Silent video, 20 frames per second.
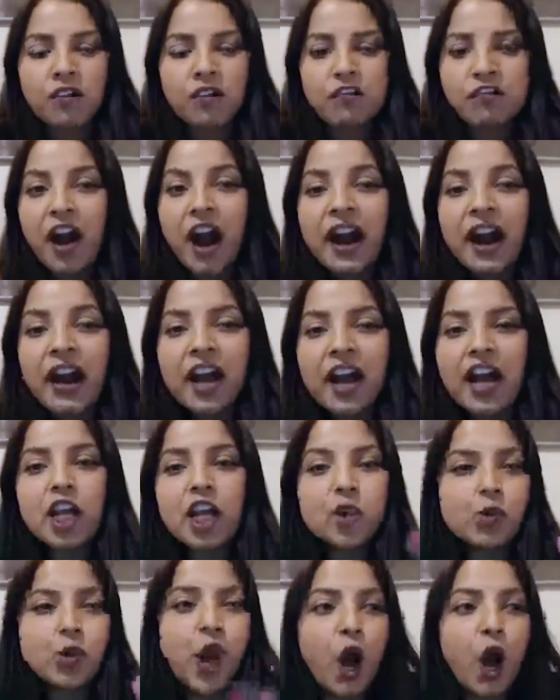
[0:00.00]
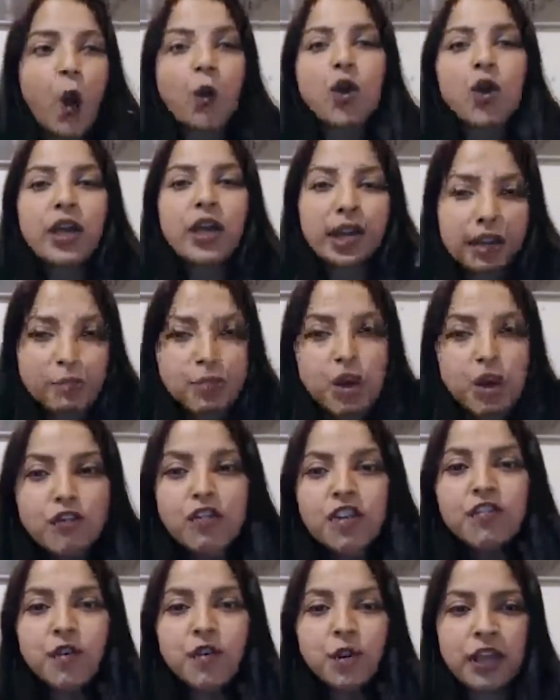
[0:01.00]
On Friday night, you get
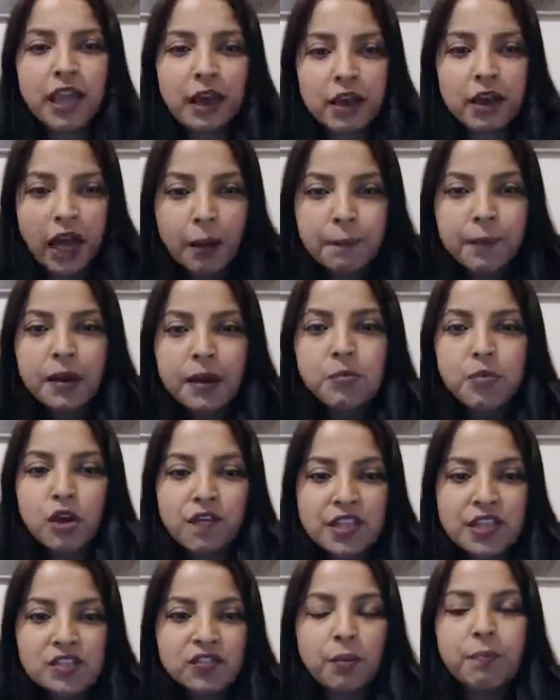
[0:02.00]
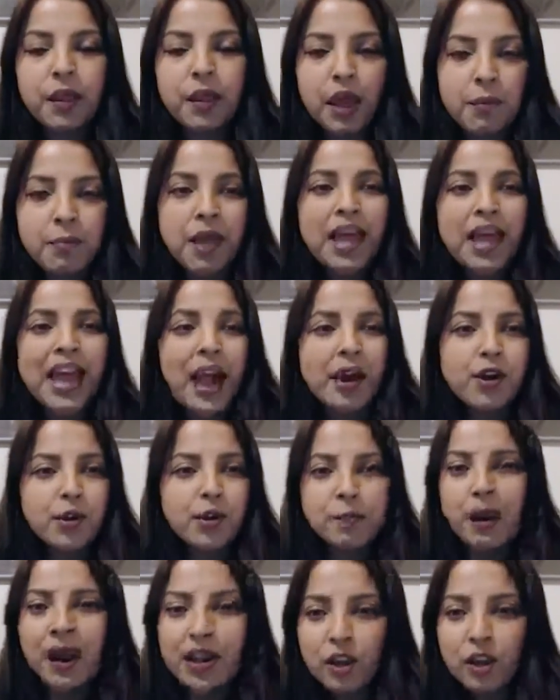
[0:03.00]
you get a couple of movies from them, and
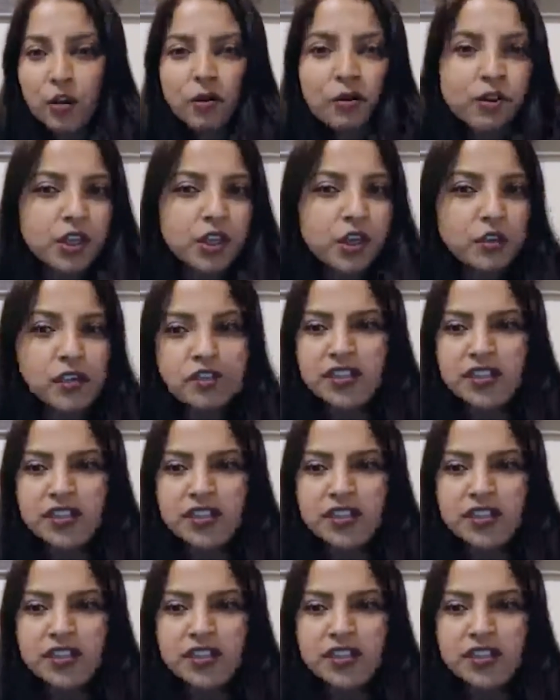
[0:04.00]
you buy your,